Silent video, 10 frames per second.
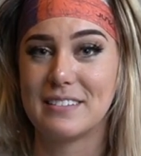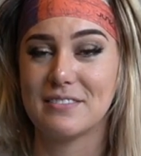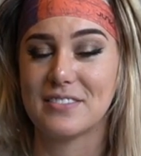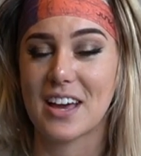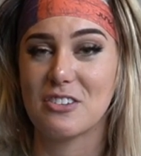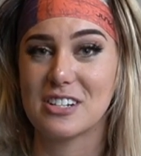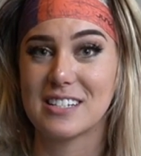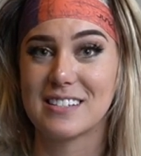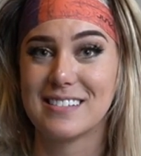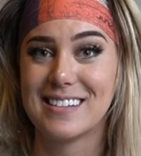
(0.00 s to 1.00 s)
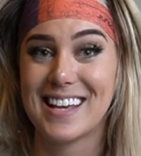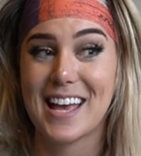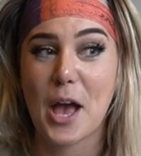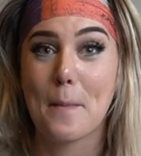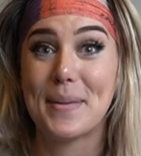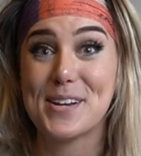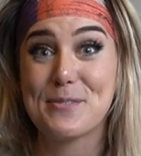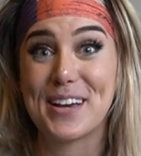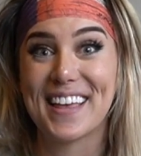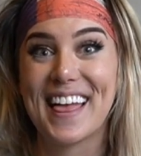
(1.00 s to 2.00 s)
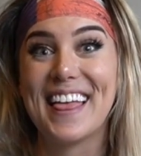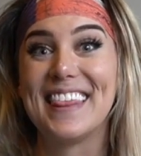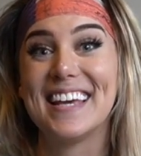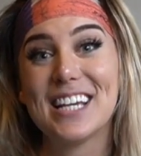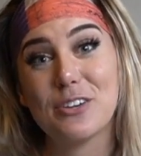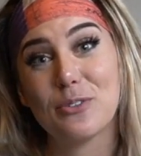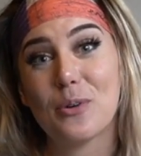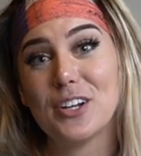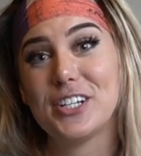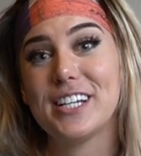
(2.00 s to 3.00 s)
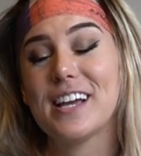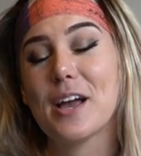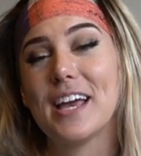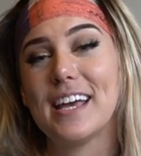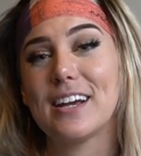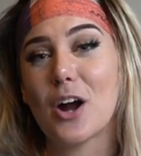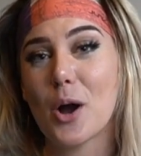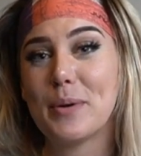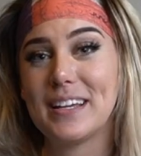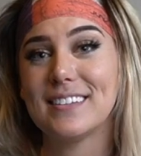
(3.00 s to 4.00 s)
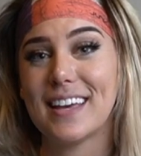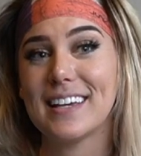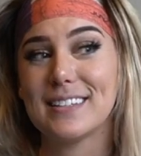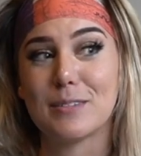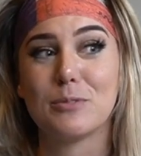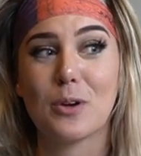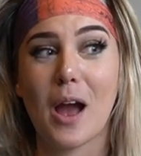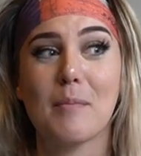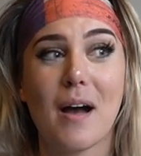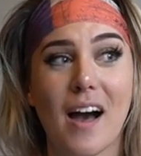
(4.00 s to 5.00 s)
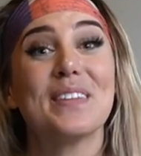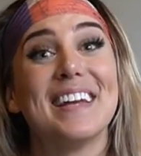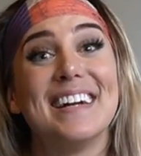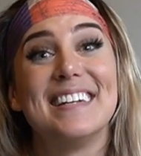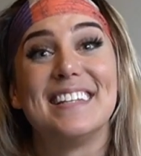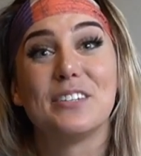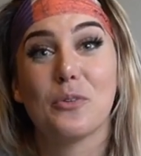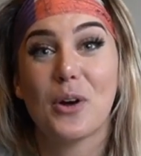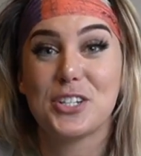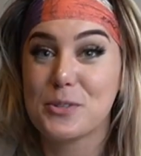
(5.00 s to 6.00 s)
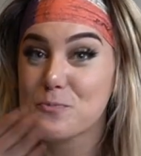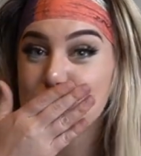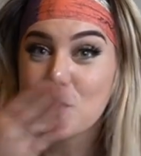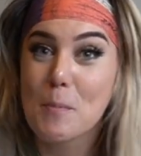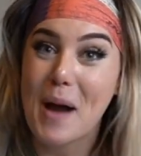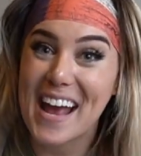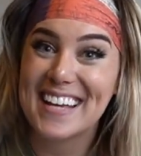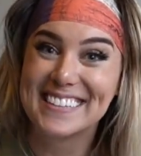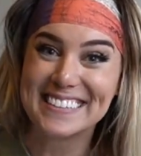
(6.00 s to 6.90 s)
virus. But anyway, thank you for watching. Hit comment, like, and subscribe. Thanks for watching. Bye.